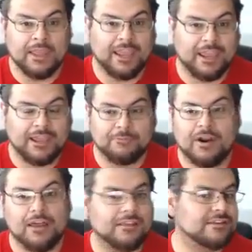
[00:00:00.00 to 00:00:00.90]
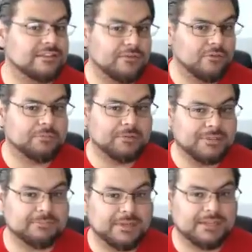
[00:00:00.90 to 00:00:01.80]
and probably the stuff we'll
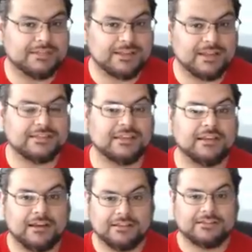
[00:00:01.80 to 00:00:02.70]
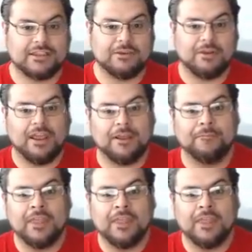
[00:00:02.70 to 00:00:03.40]
be discussing on this Q and A.